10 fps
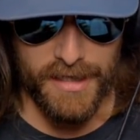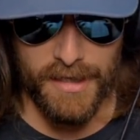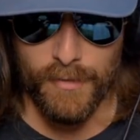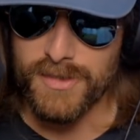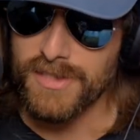
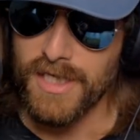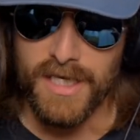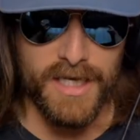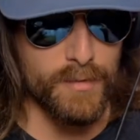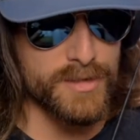It was
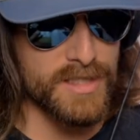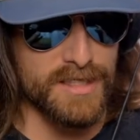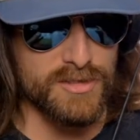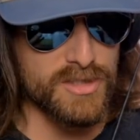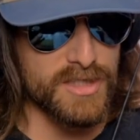an
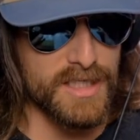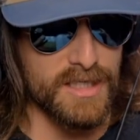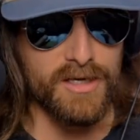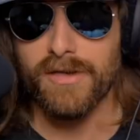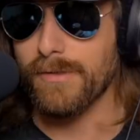interesting year.